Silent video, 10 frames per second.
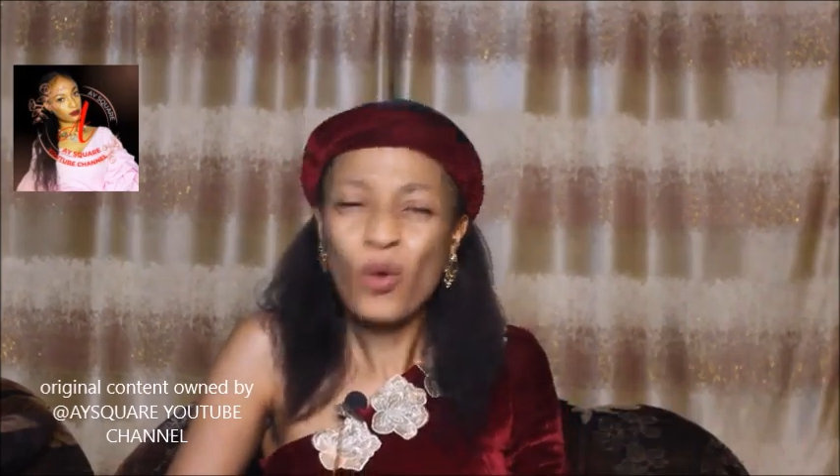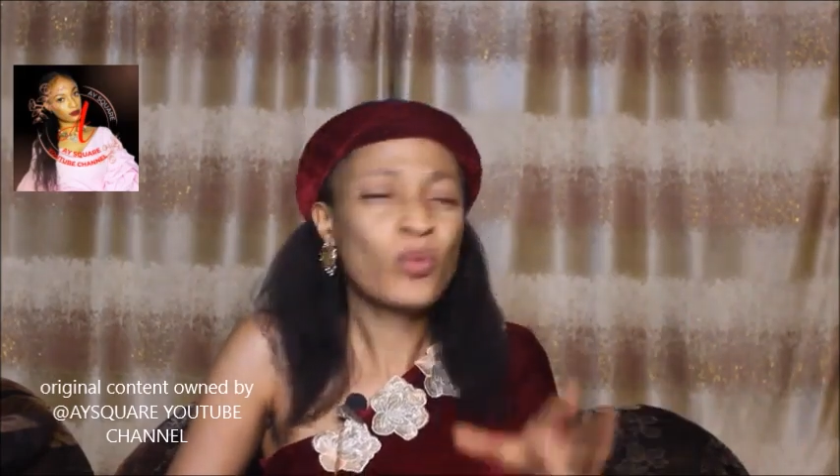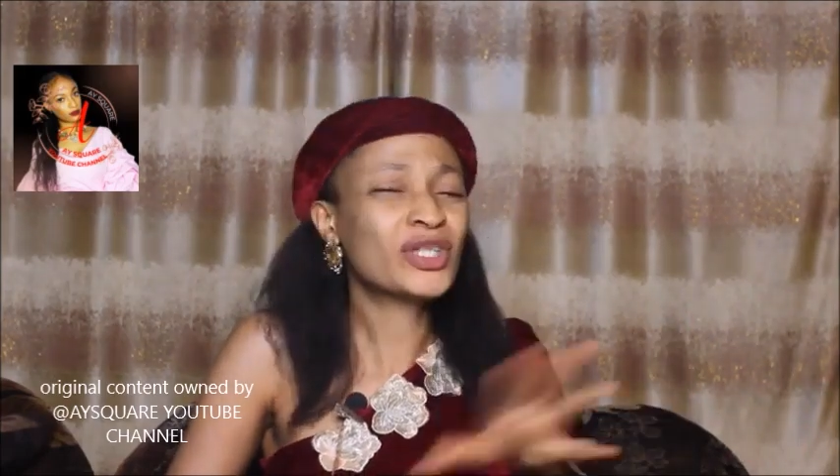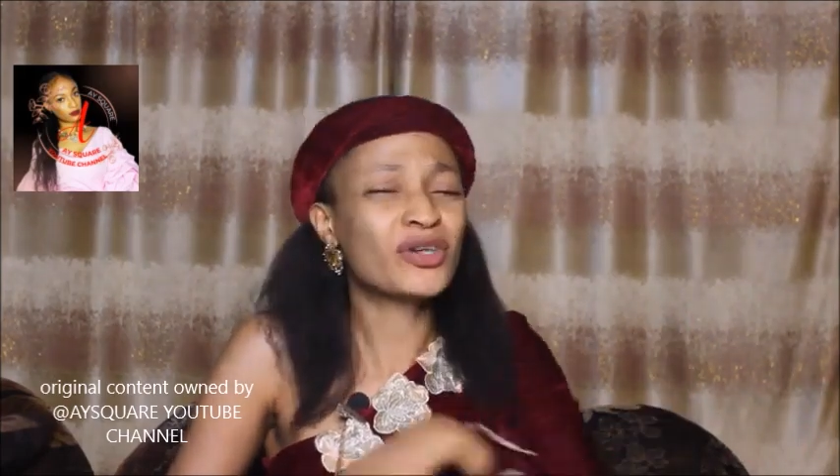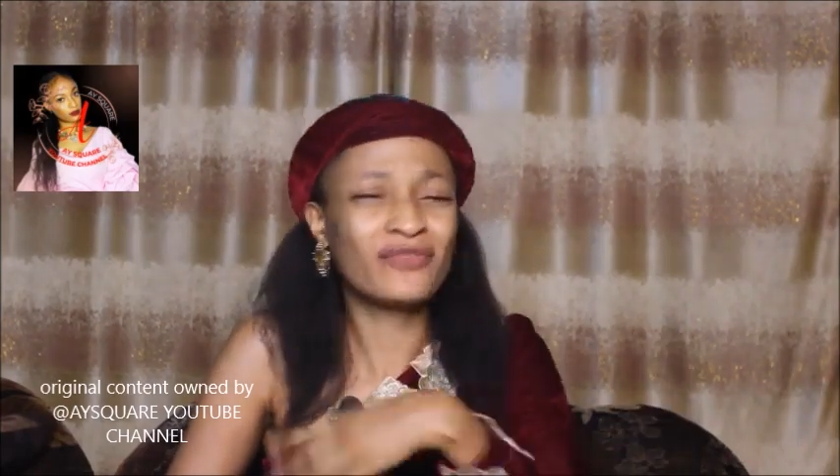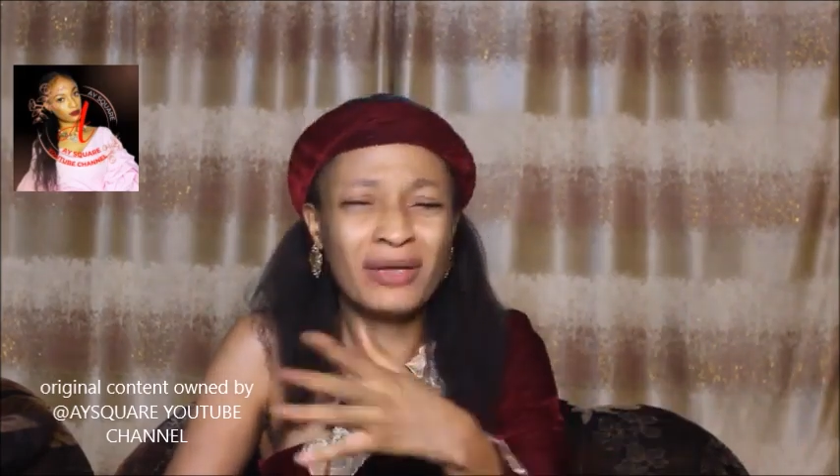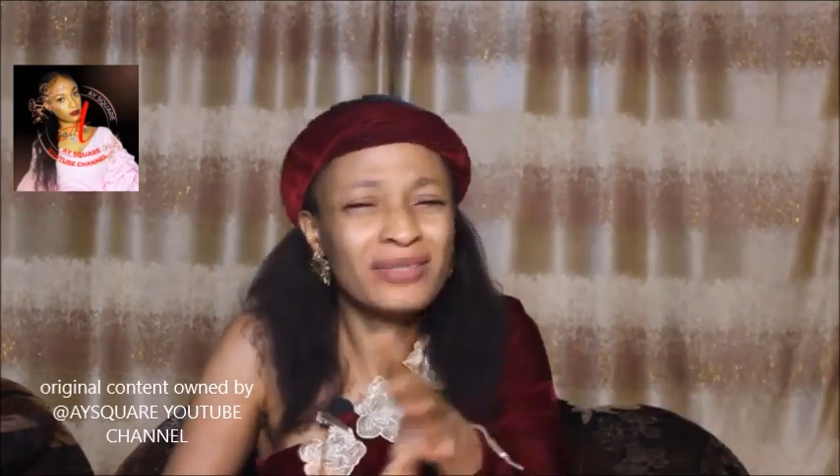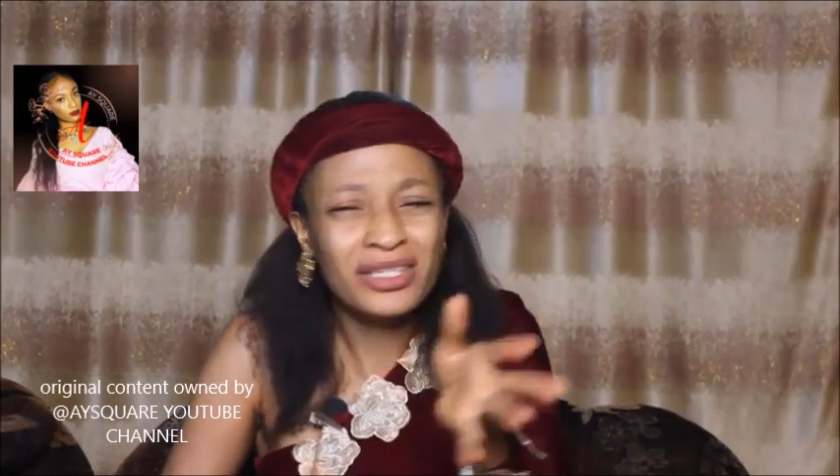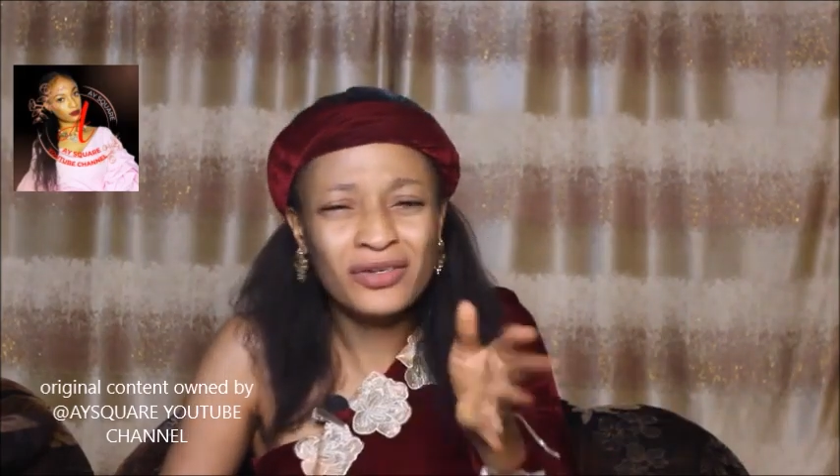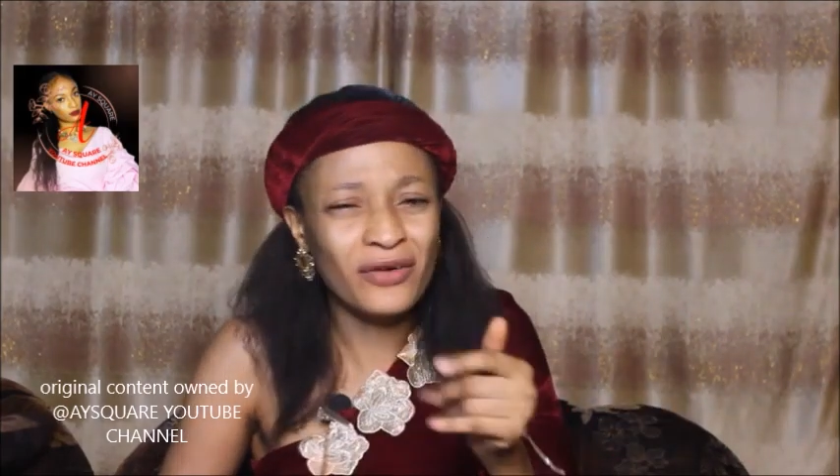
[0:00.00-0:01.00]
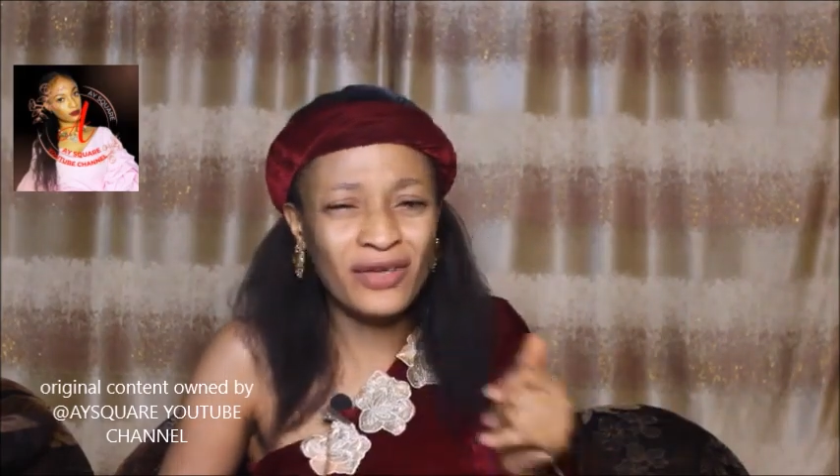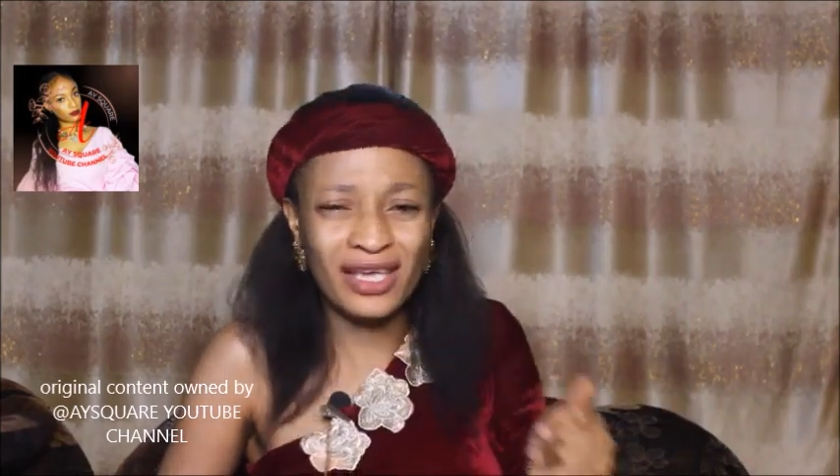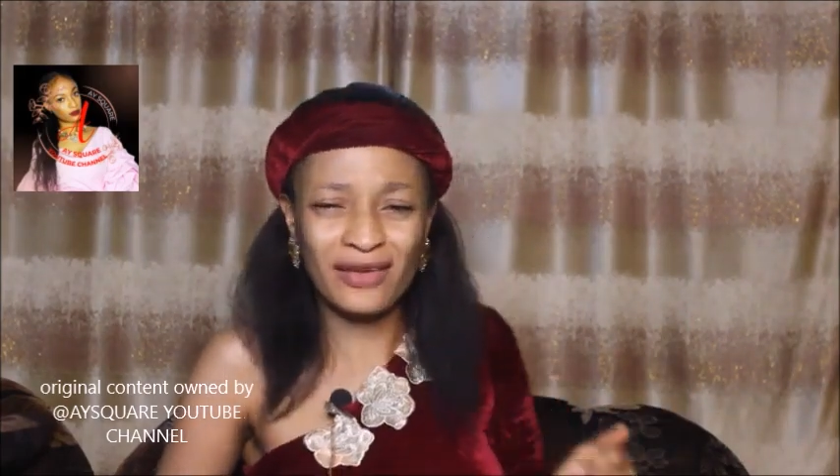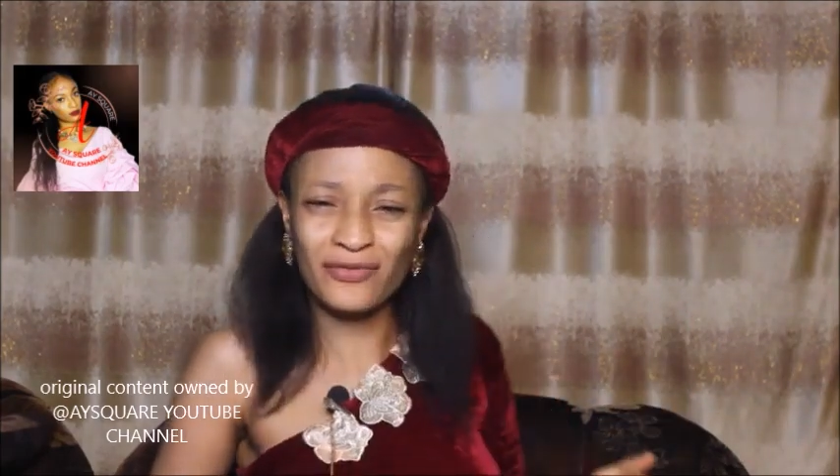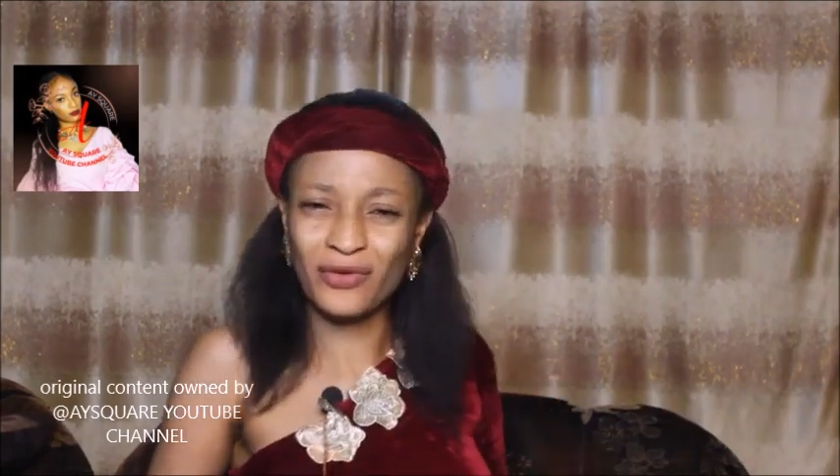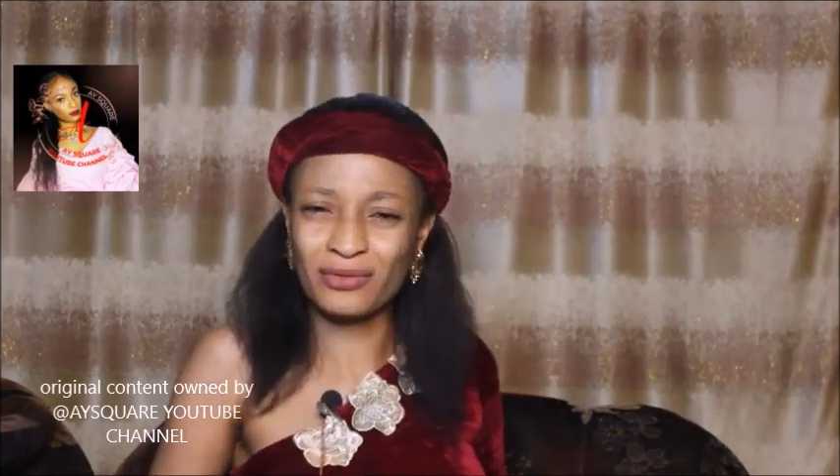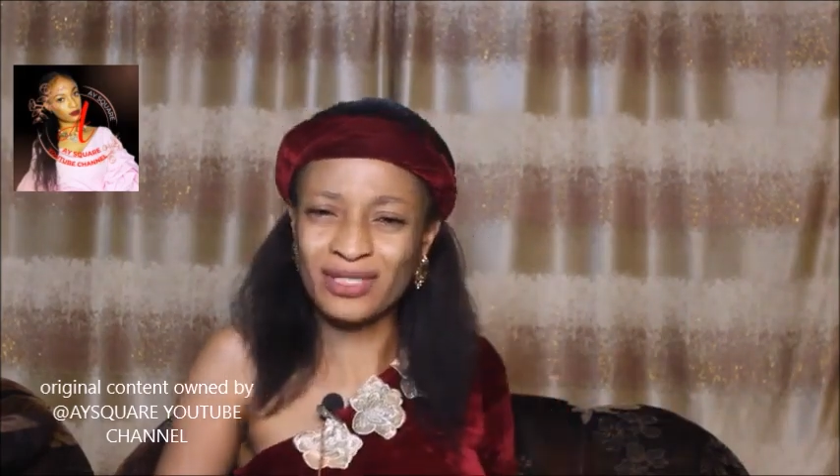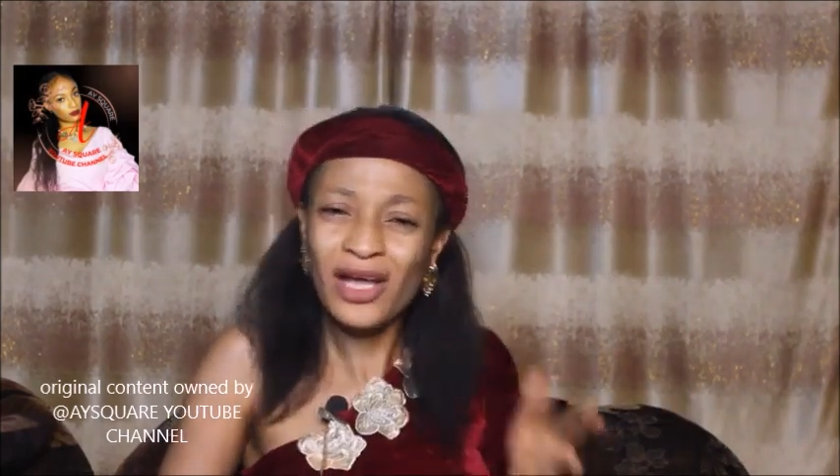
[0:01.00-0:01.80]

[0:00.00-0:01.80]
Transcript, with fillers: Which of them did you not care for?